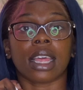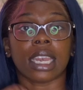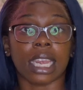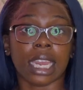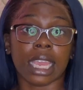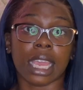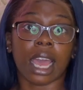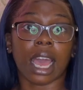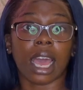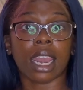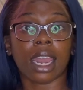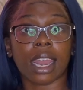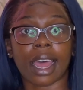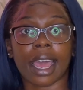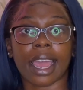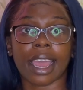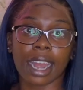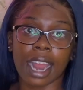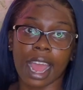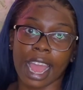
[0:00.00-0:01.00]
neon
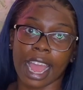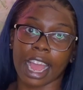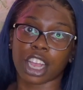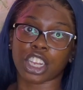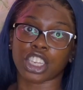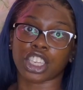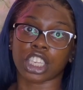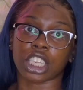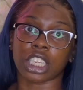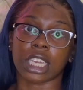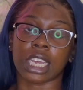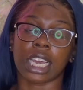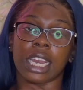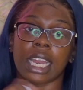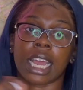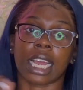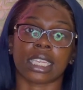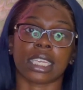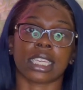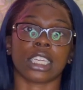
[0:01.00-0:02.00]
light, I actually
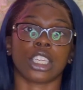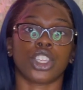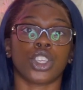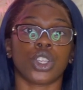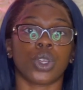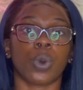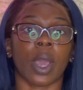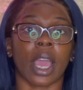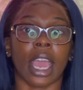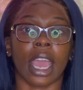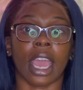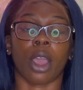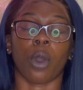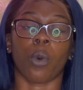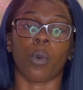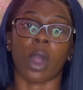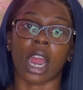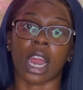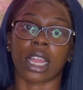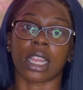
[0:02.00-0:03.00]
connected it to a
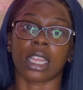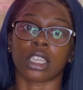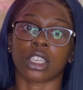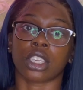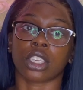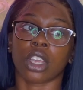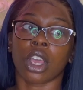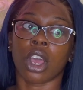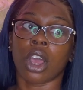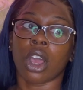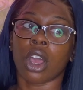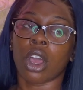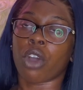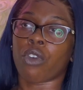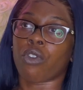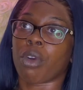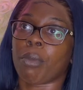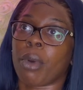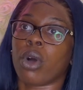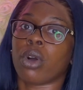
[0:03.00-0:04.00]
wireless
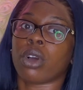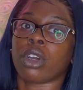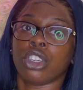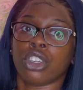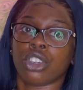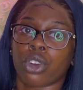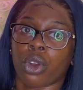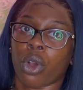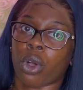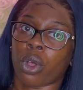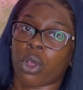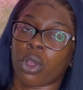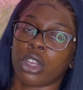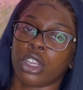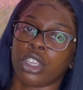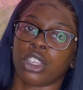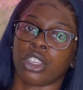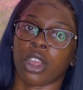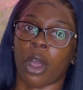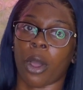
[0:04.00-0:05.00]
remote control.
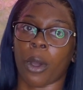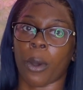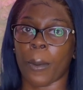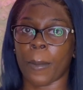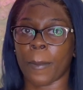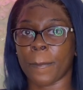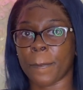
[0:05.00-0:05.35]
So